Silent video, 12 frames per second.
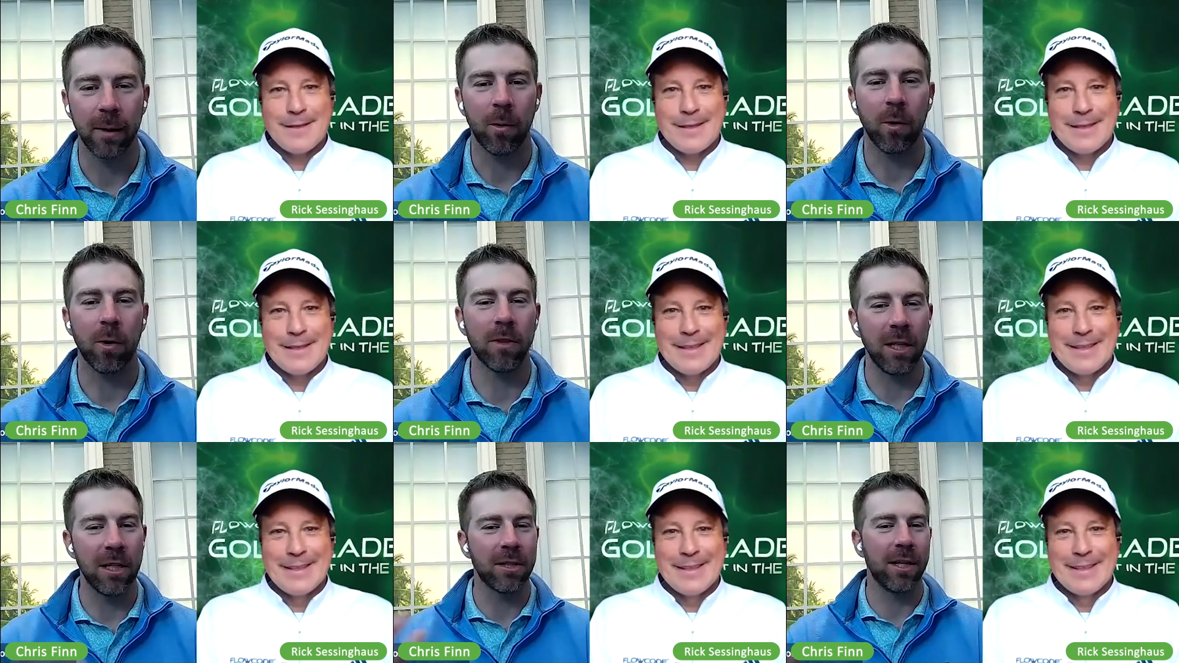Speaker 1: like more
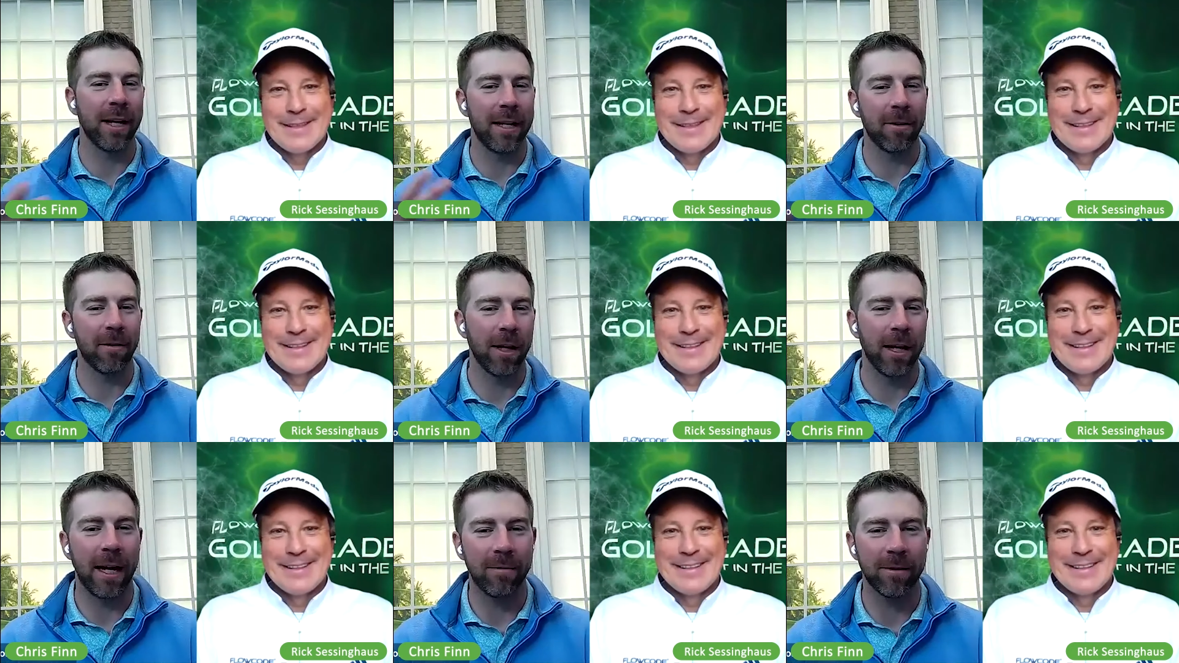was listening. I didn't
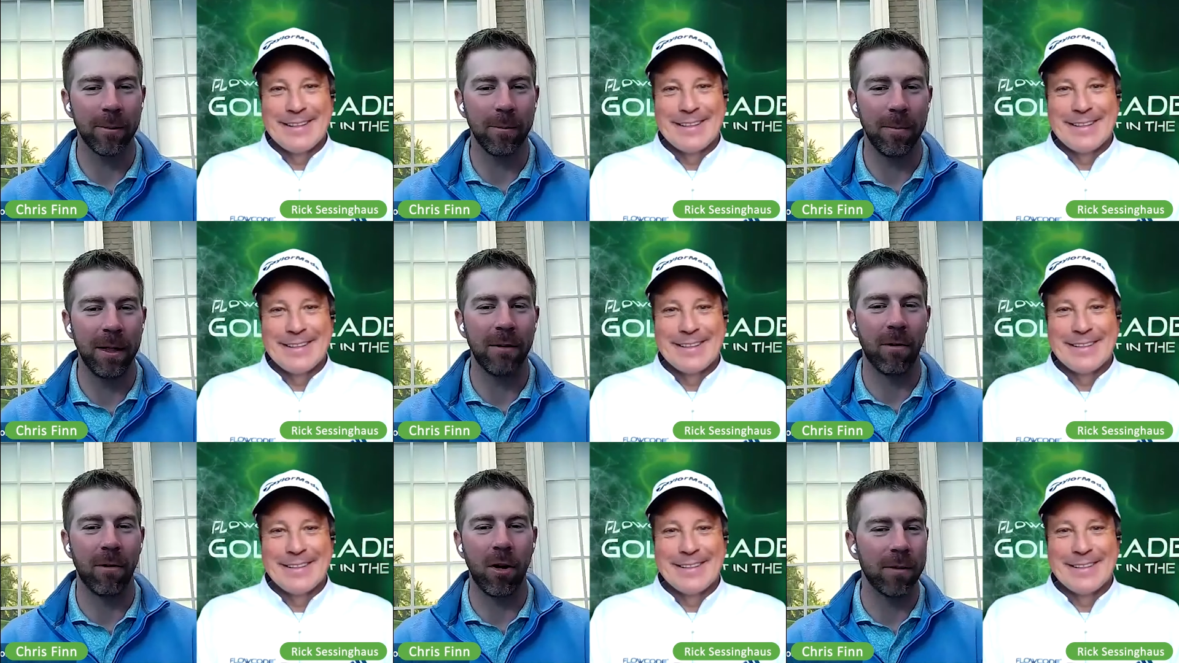really have to be
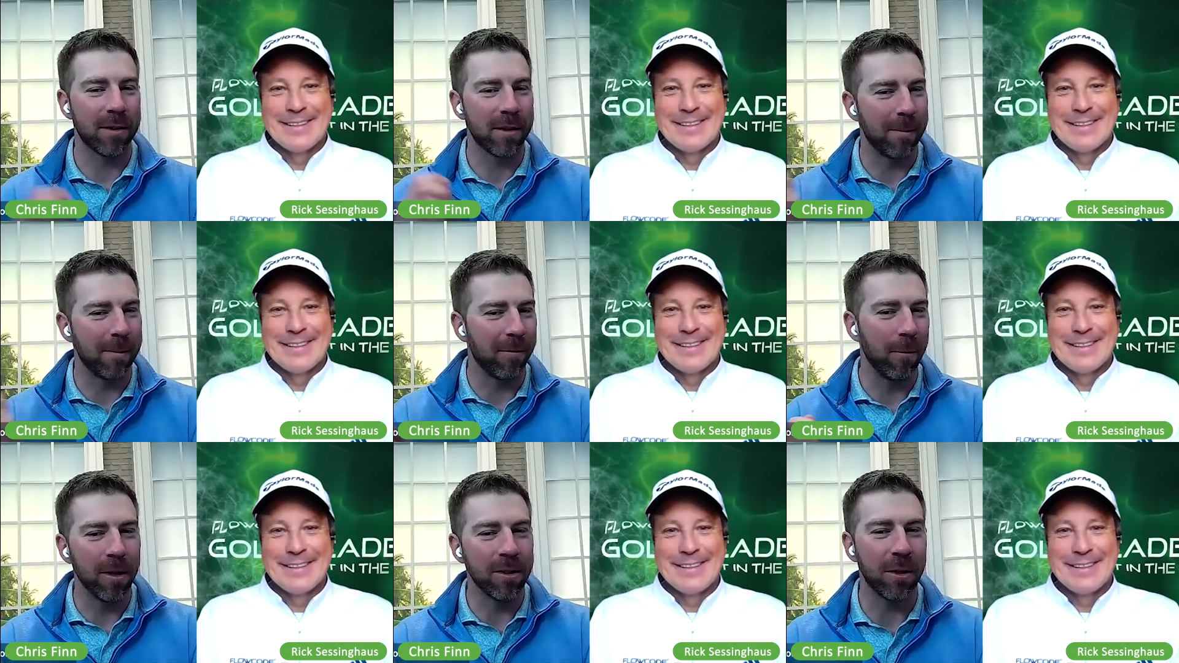involved except
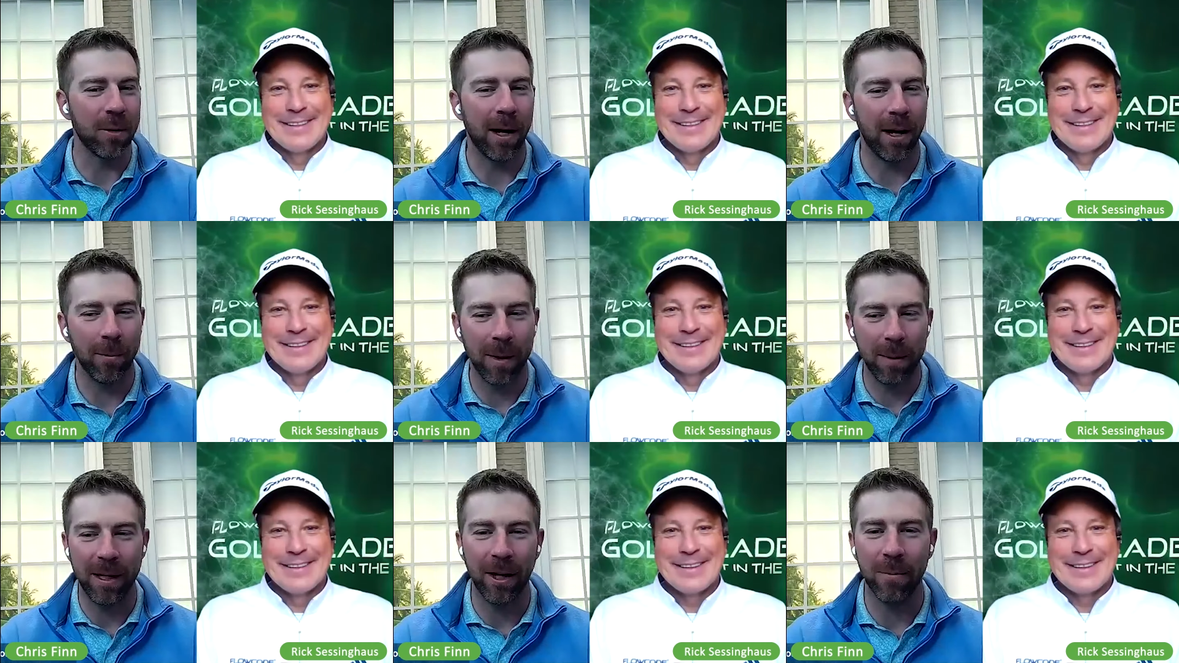every once in a while,
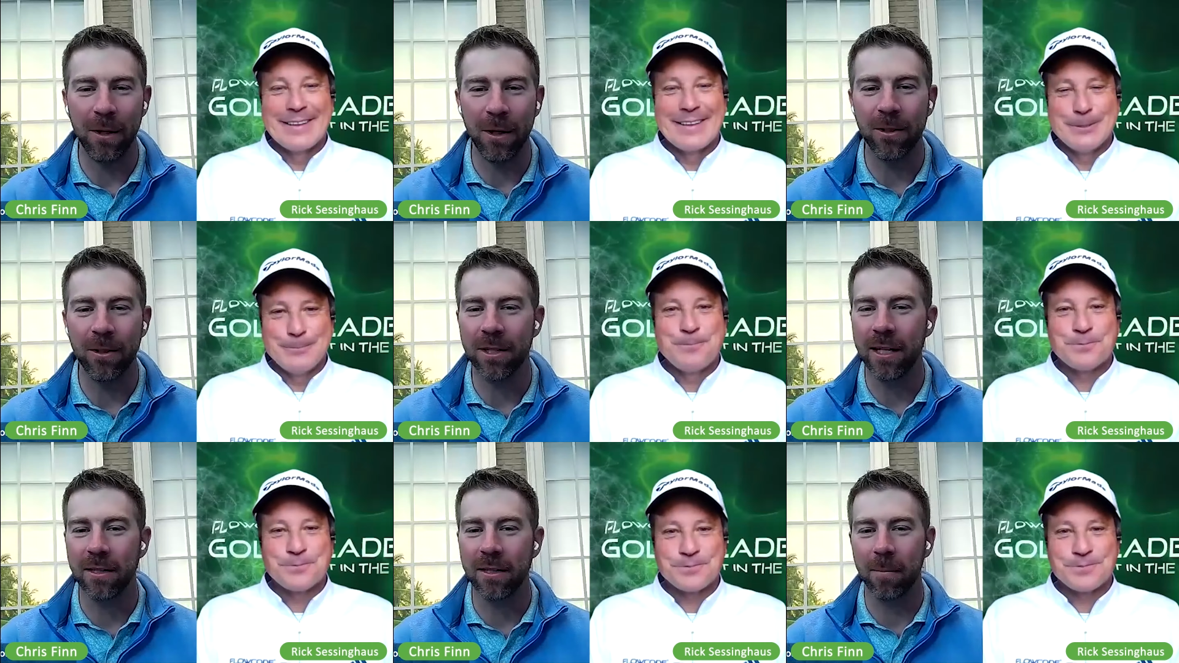maybe unmute and
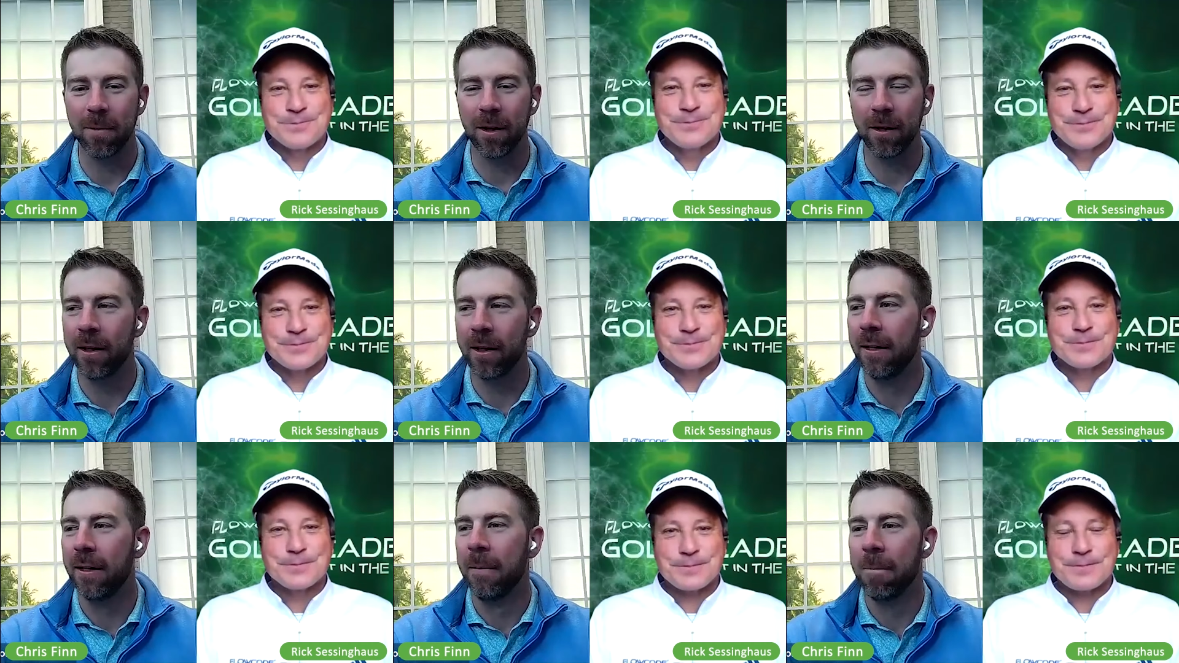say something. It
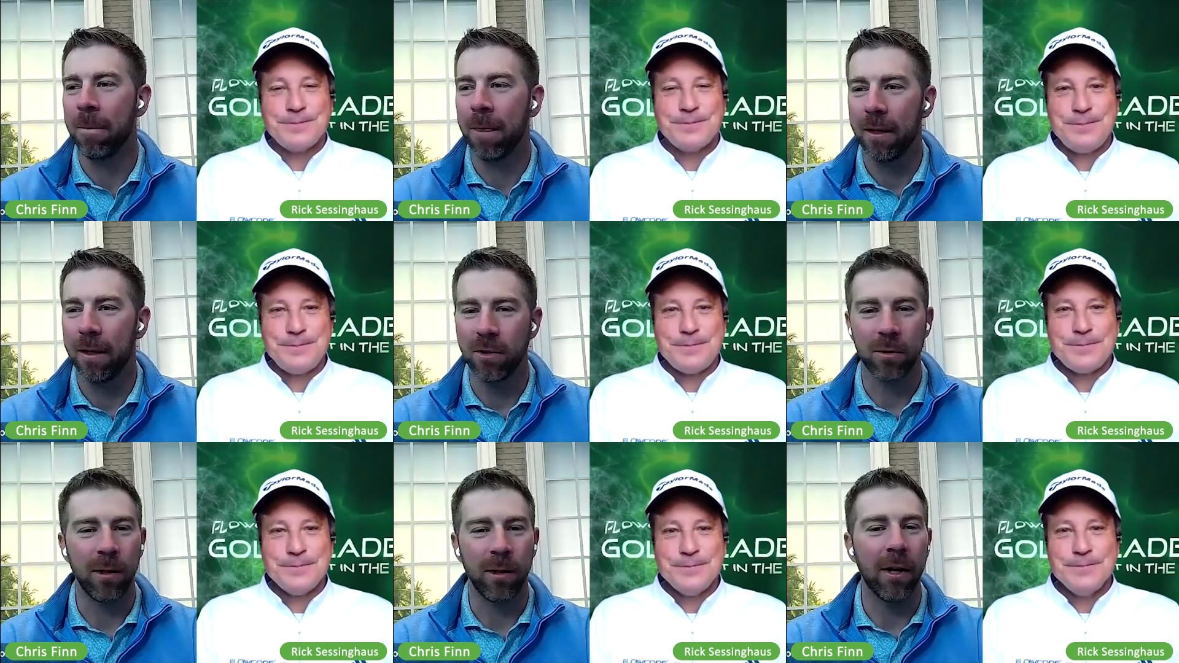
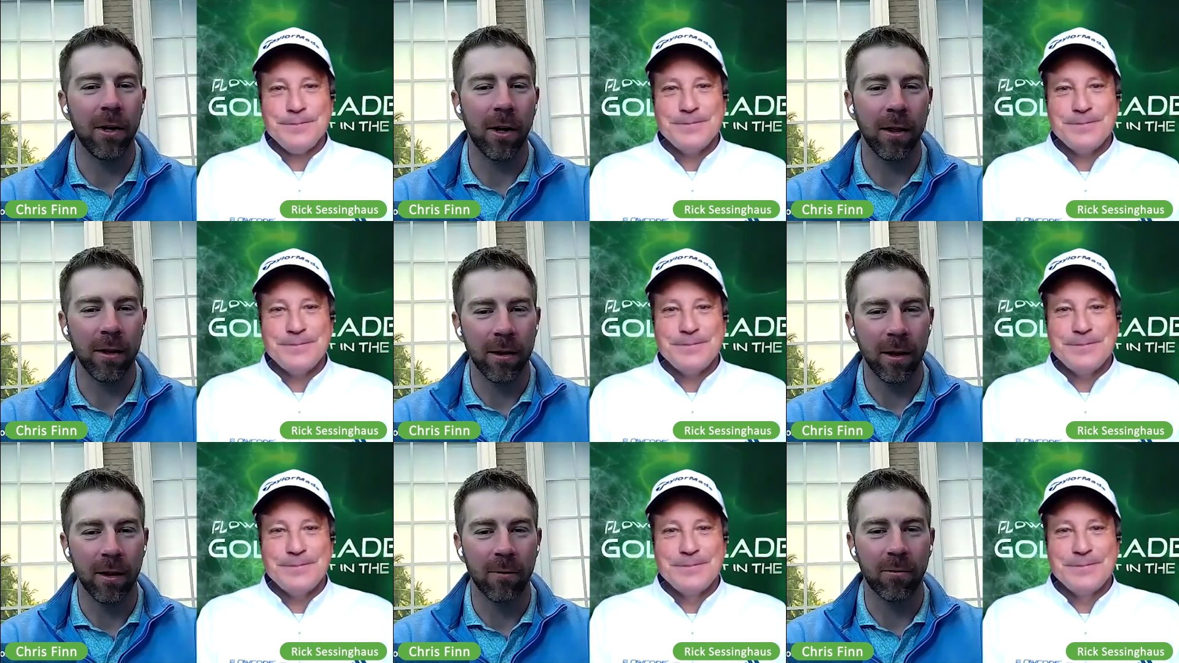was three under on the
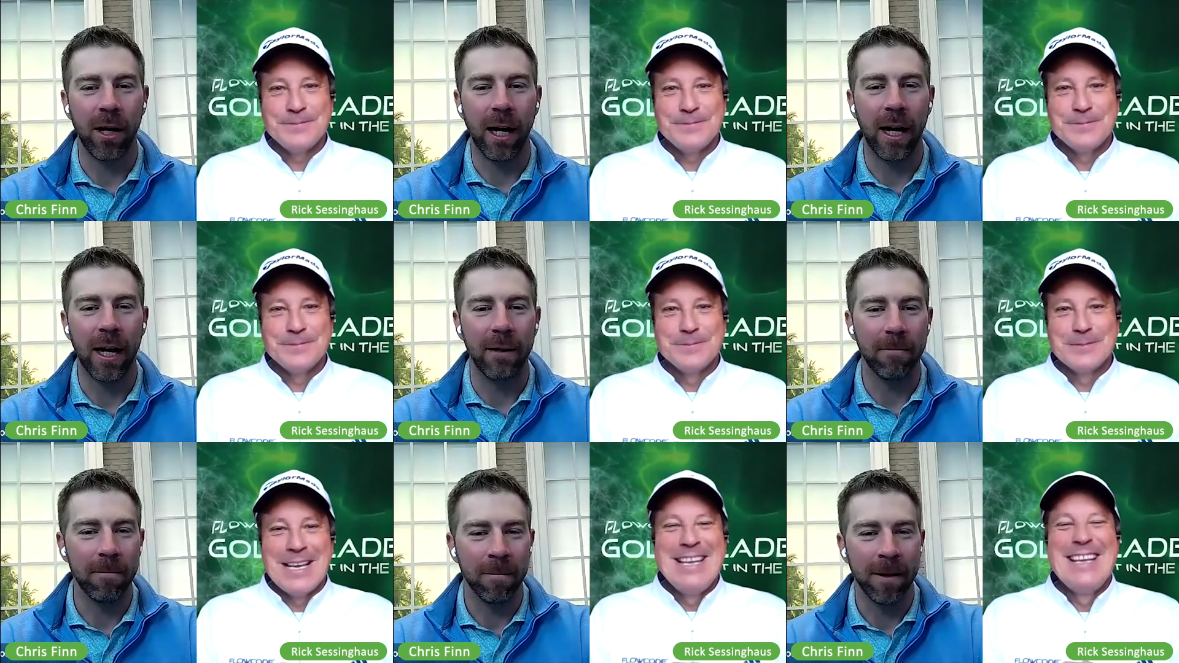on the front nine.